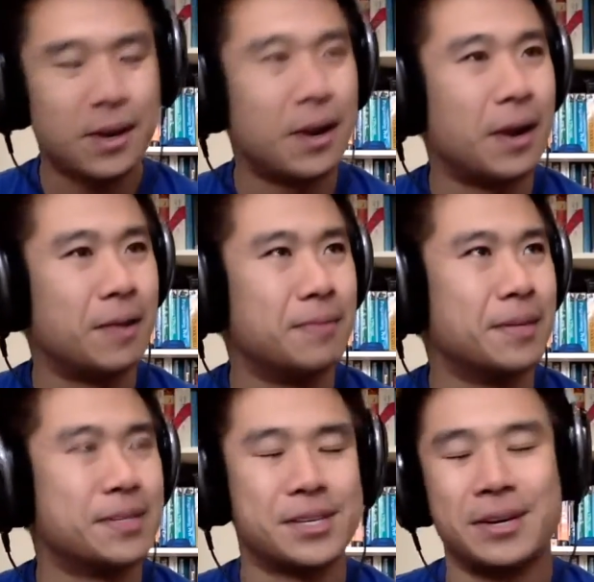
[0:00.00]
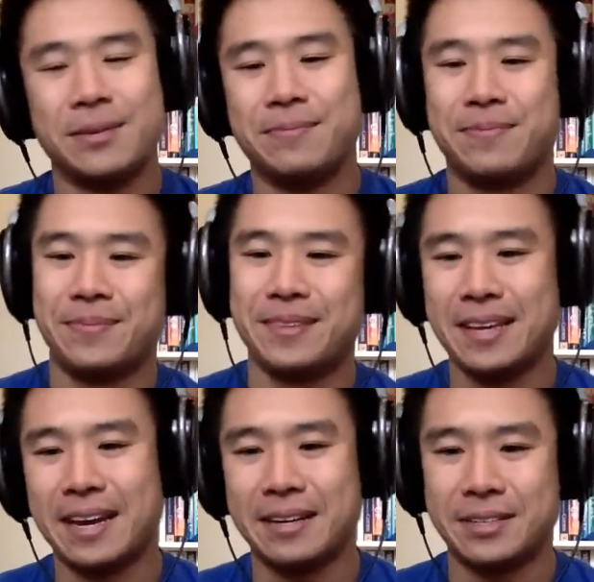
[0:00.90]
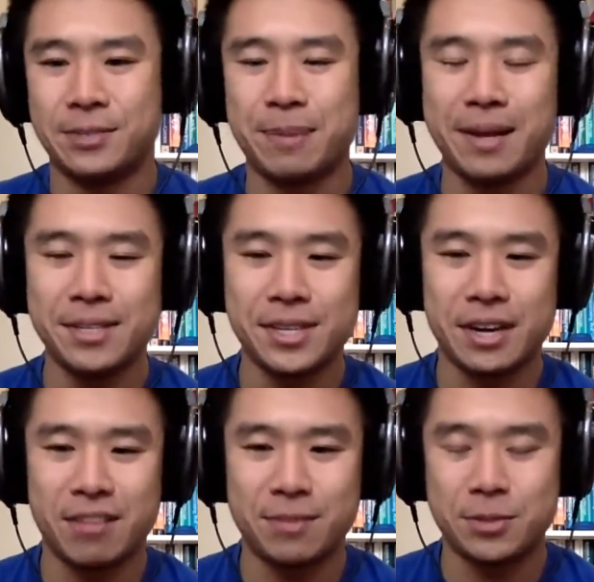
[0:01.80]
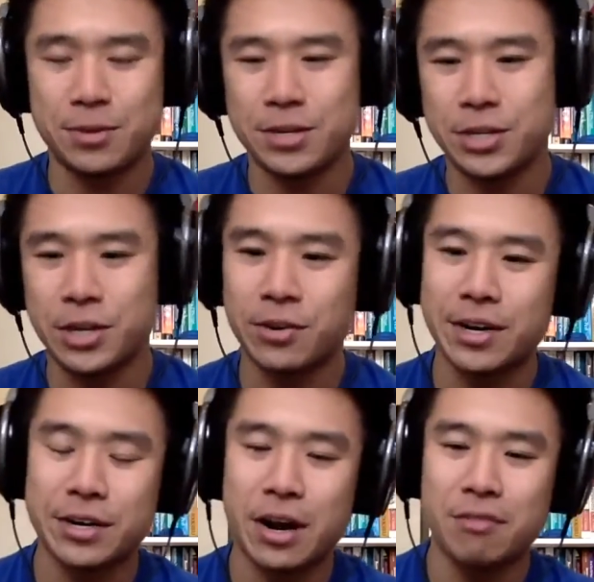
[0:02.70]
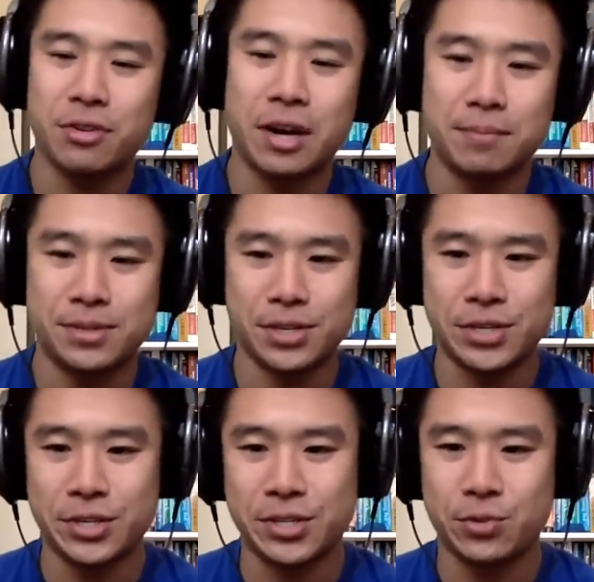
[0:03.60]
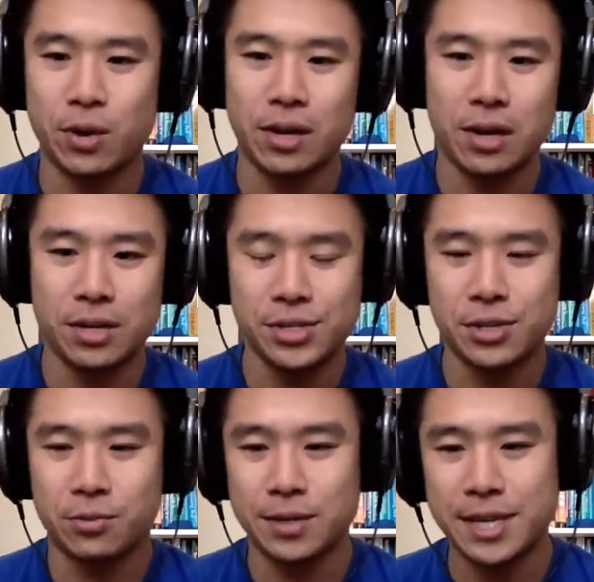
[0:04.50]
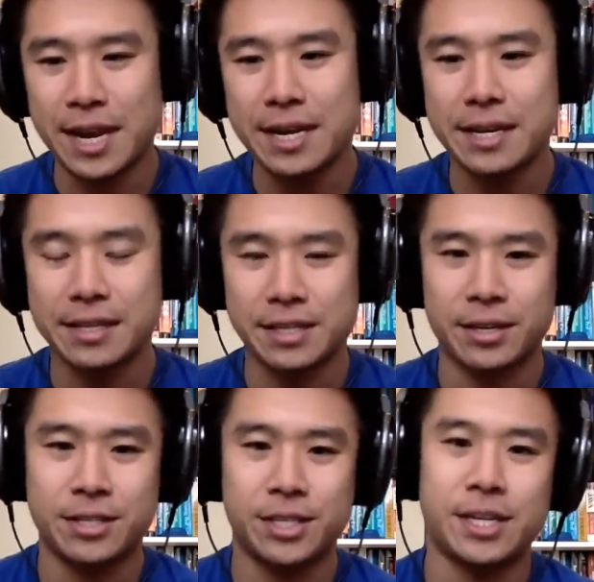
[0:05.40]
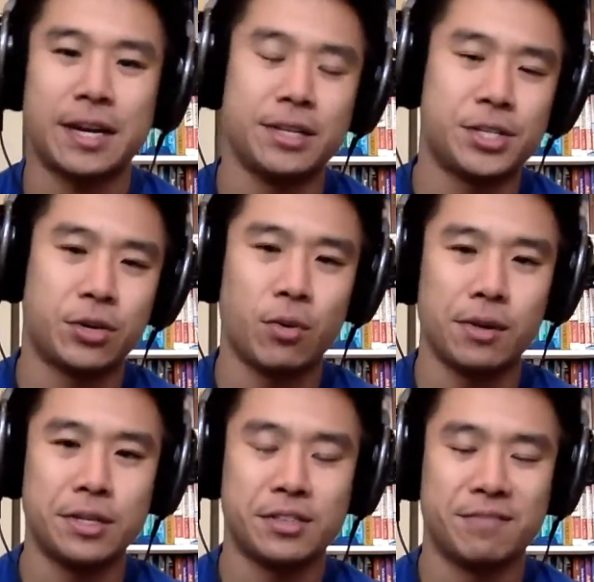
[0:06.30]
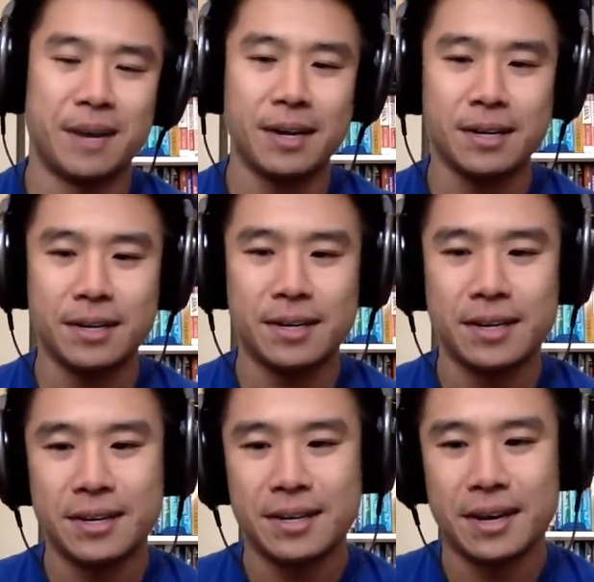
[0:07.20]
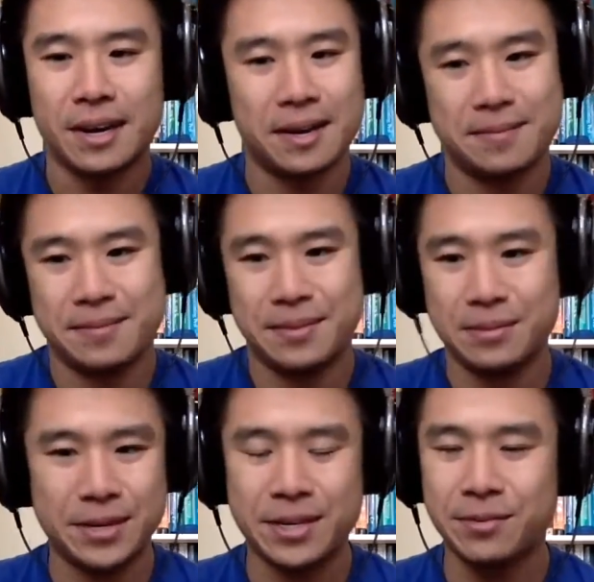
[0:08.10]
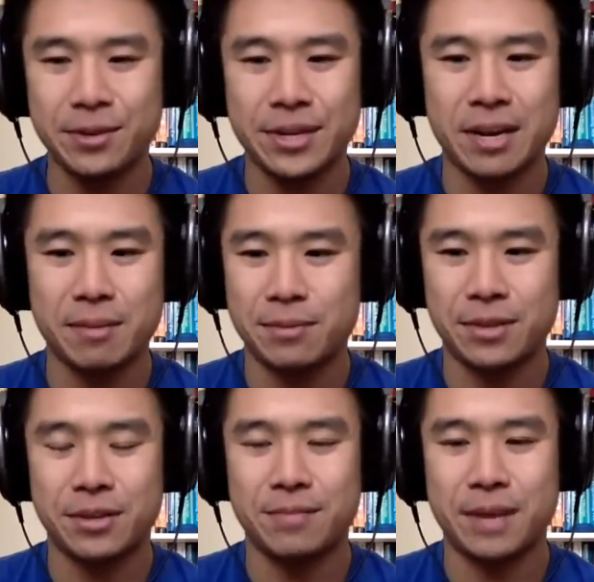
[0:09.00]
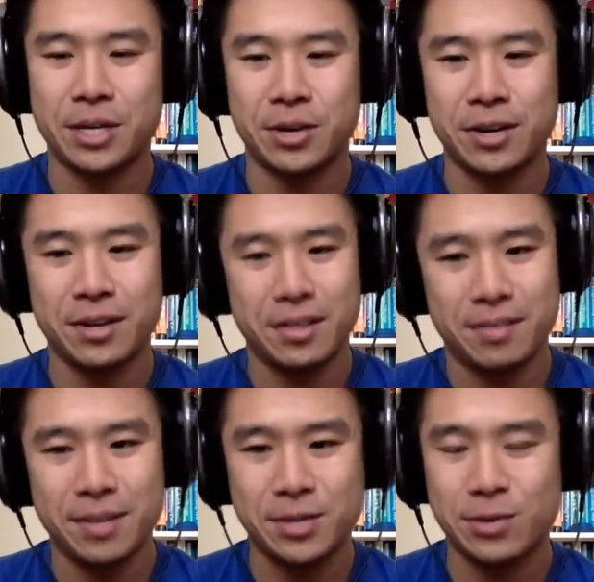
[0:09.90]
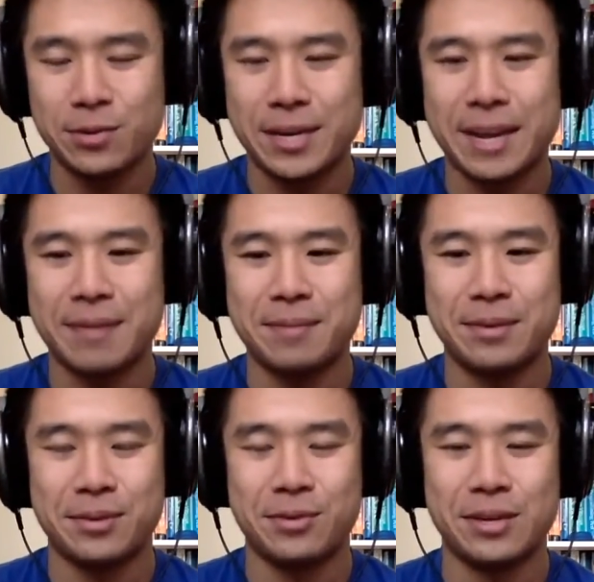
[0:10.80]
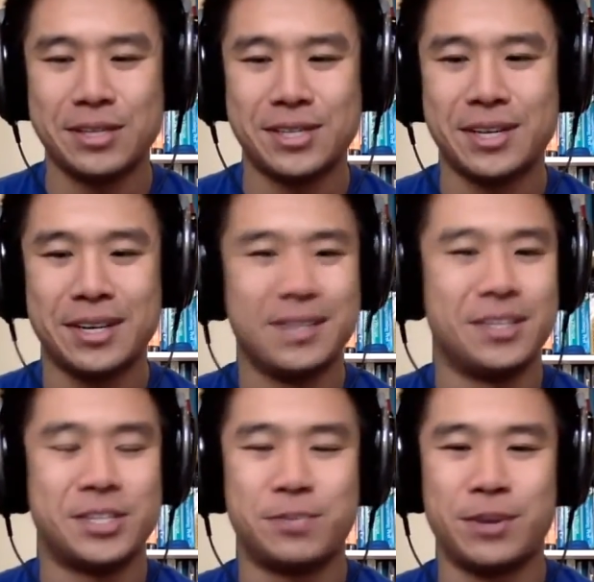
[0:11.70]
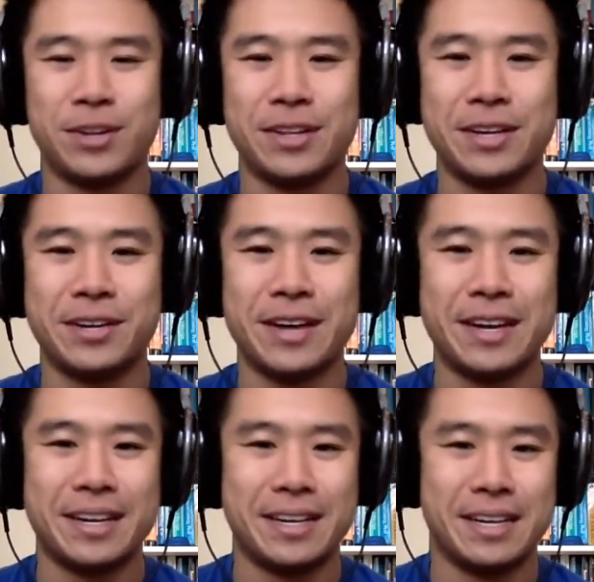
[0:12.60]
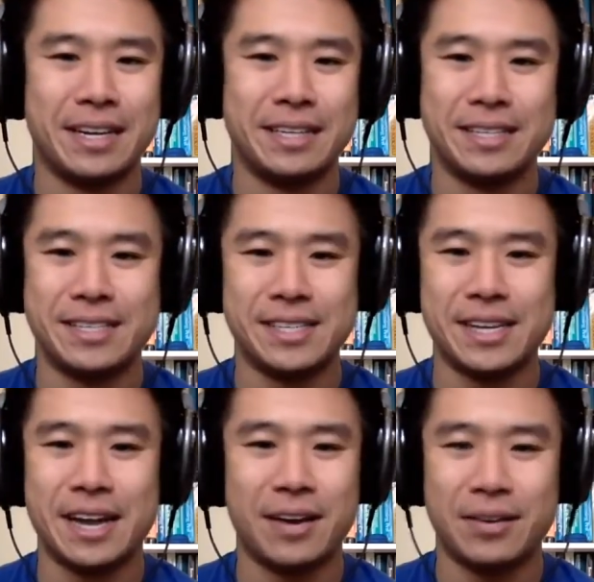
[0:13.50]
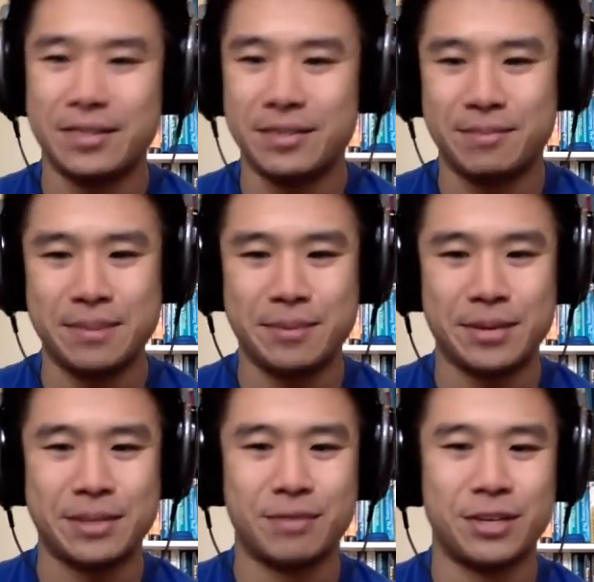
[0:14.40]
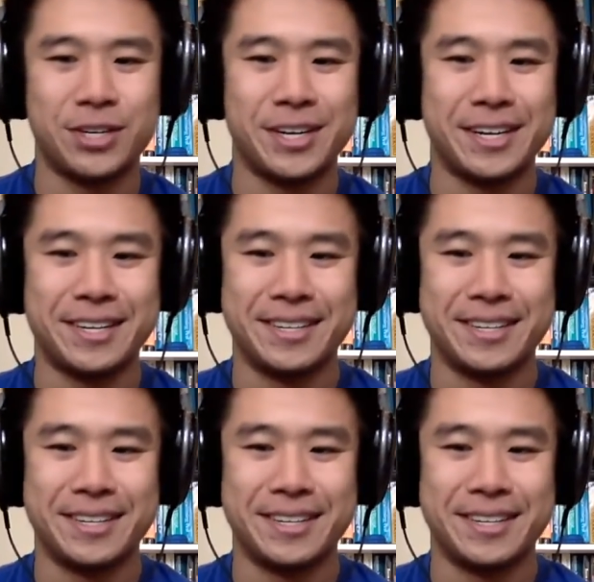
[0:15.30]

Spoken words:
And so, yeah, balancing off between generating novel compositions while also retaining the stylistic qualities of Bach, we couldn't really come up with a good metric. The best one we came up with was, let's just put it on the internet and see how people can differentiate.